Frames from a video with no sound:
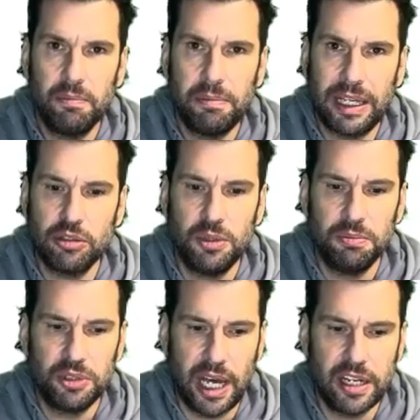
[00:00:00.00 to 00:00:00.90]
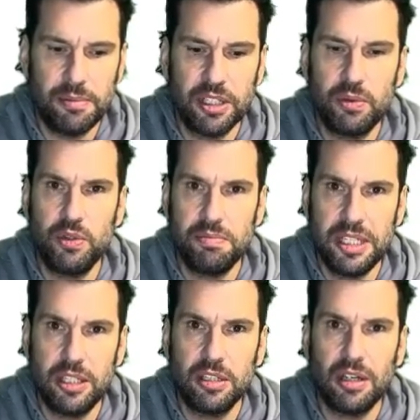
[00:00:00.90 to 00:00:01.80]
maximum, dynamic,
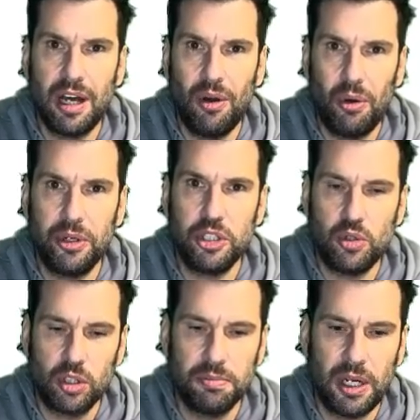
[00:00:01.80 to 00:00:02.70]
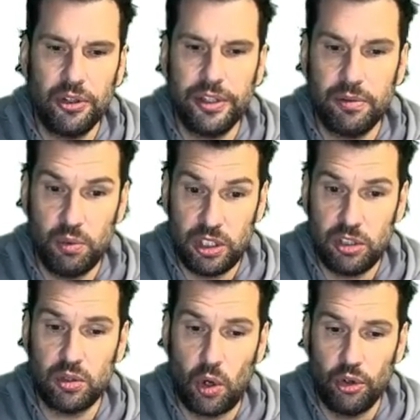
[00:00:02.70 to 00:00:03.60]
repeated. I already talked about it, which
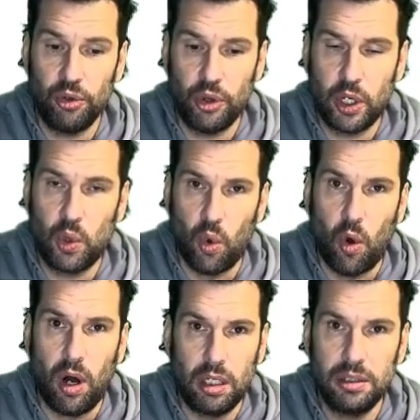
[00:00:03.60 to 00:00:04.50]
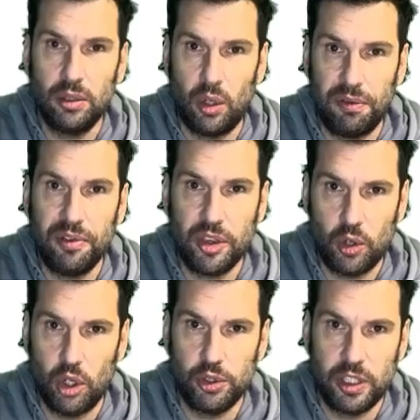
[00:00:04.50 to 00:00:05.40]
is also the core of the
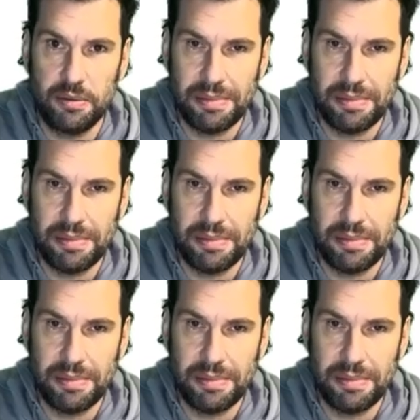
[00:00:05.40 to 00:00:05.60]
conjugate